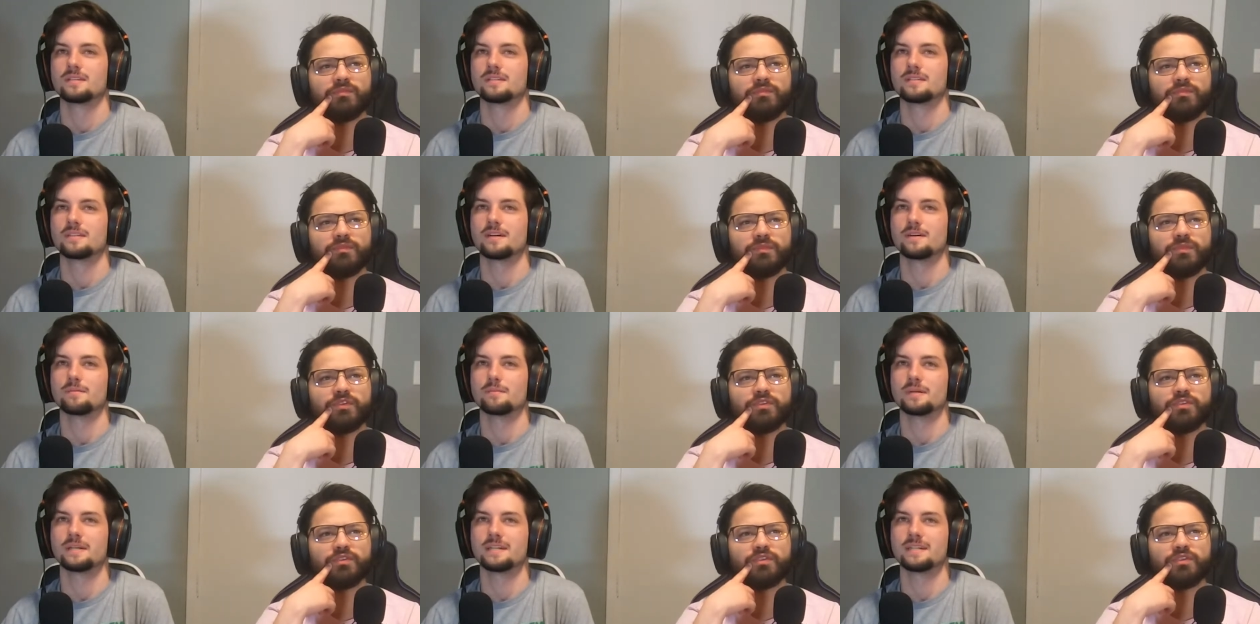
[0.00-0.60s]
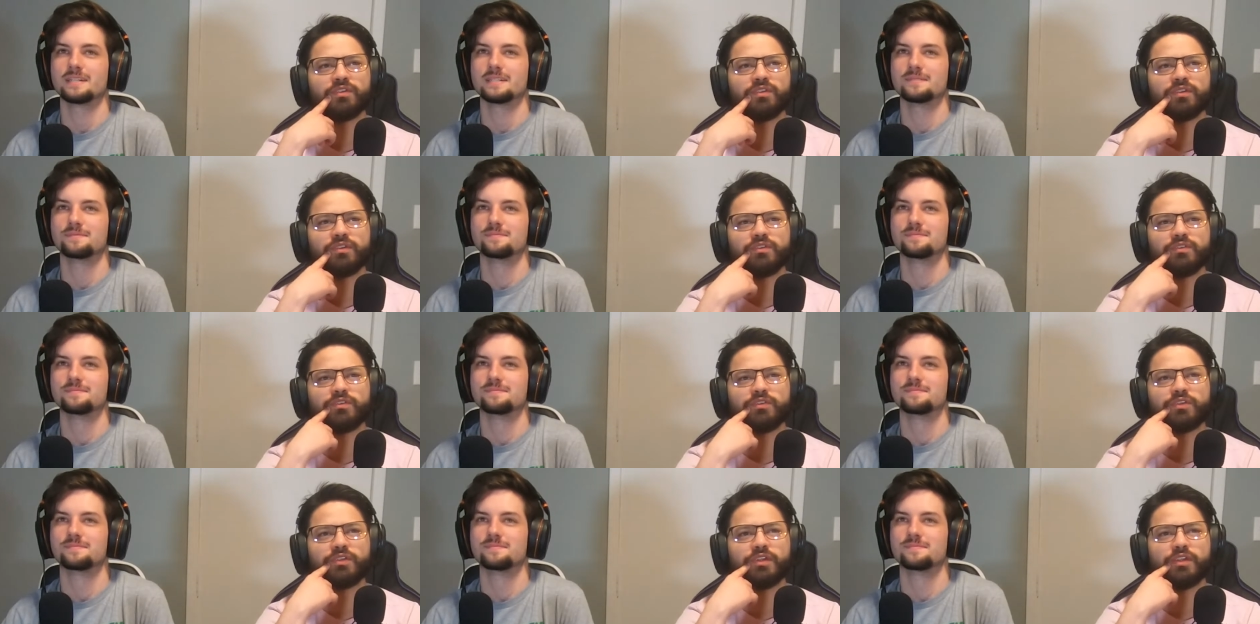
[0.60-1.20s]
Speaker 1: Not bad.
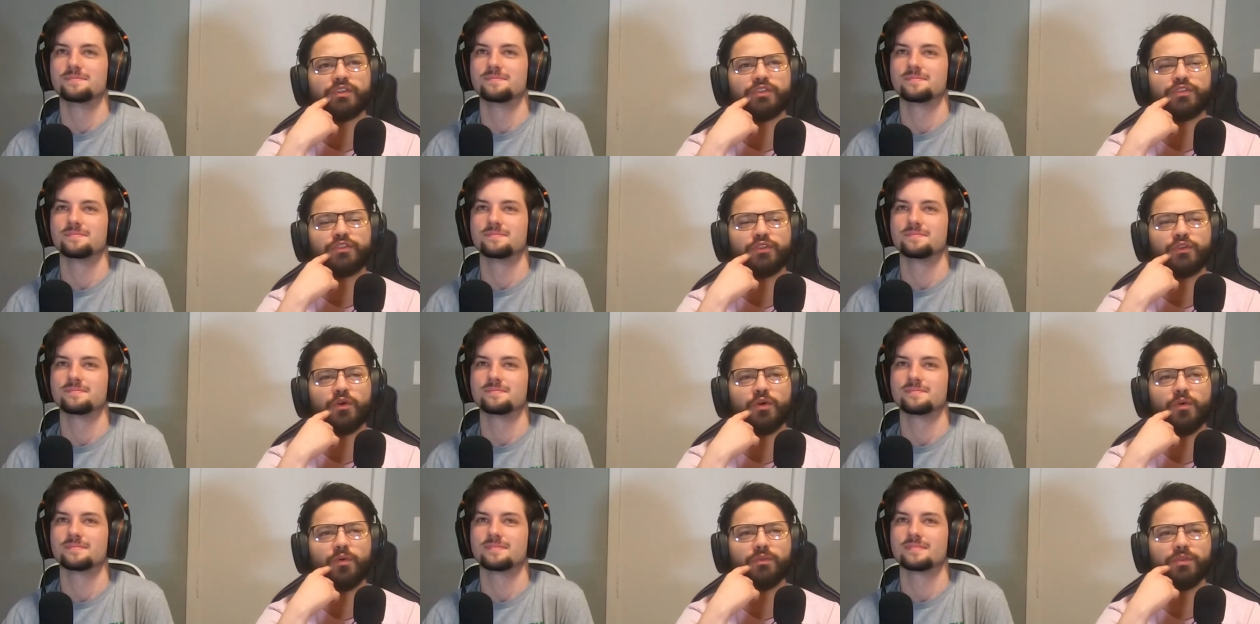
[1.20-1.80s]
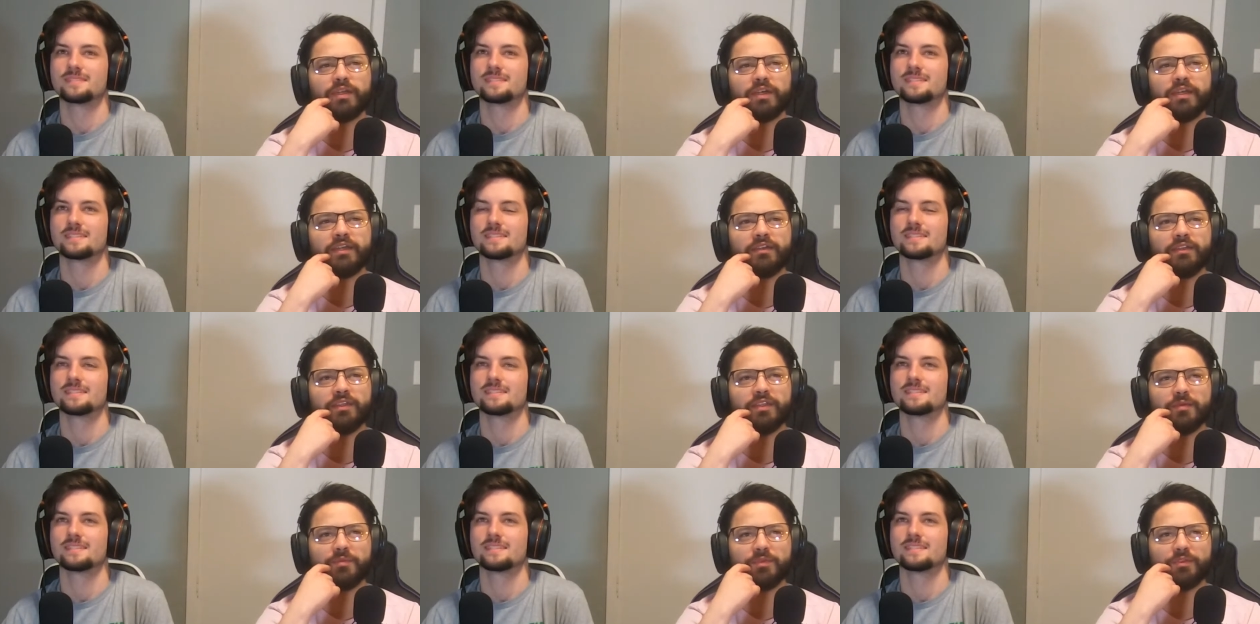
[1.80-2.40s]
Speaker 2: You're gonna throw the
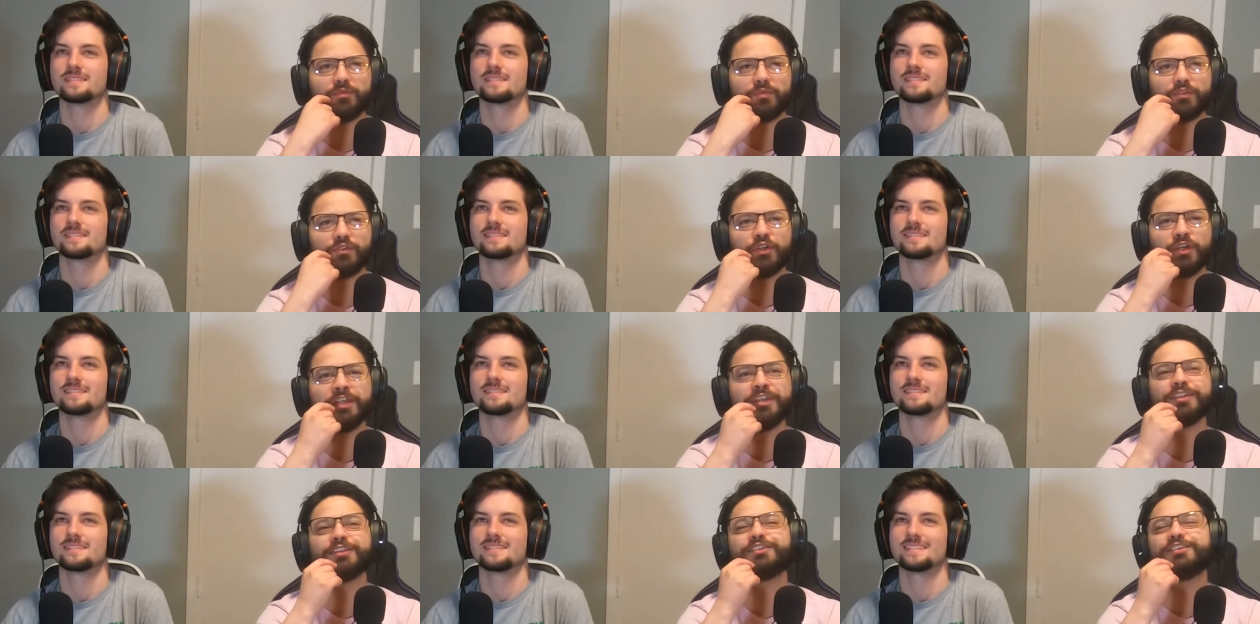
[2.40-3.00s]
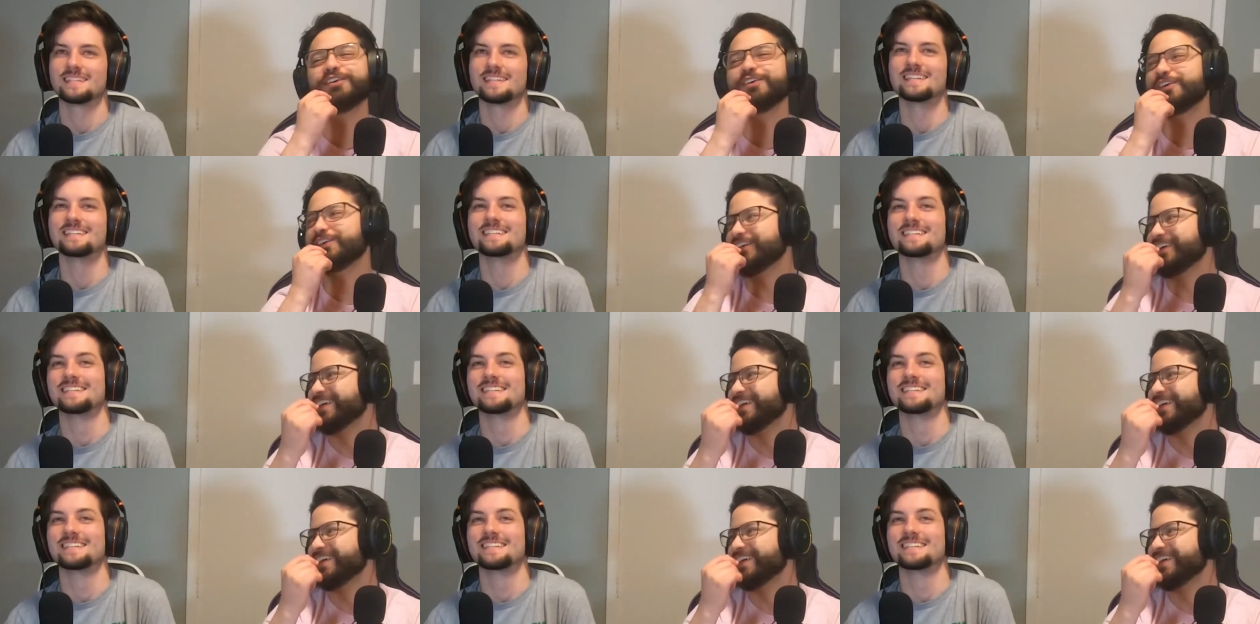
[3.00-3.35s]
hell up is what you're gonna do